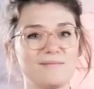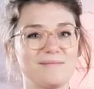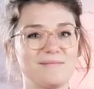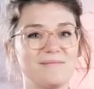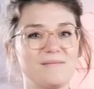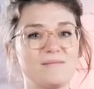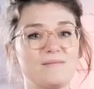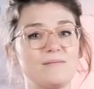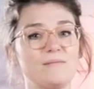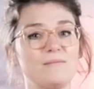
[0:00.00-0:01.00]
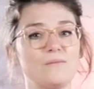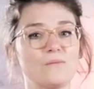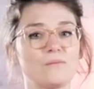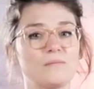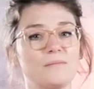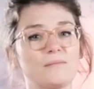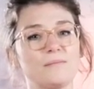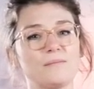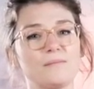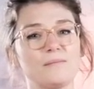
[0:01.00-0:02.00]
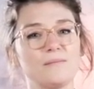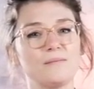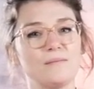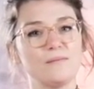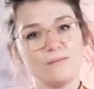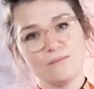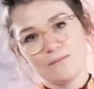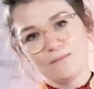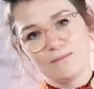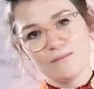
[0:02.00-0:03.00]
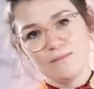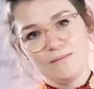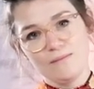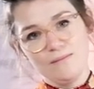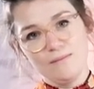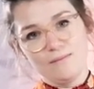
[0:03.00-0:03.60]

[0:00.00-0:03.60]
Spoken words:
[no speech]